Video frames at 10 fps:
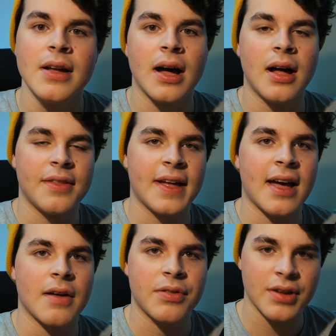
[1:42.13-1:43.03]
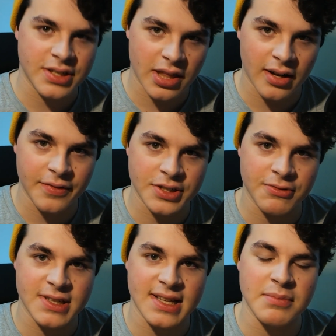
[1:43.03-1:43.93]
They have 30th
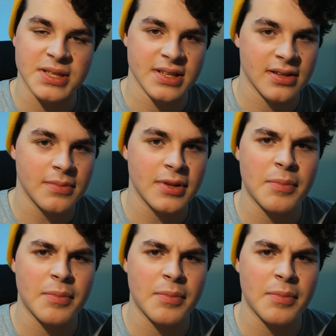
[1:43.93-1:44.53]
anniversary stamped into them.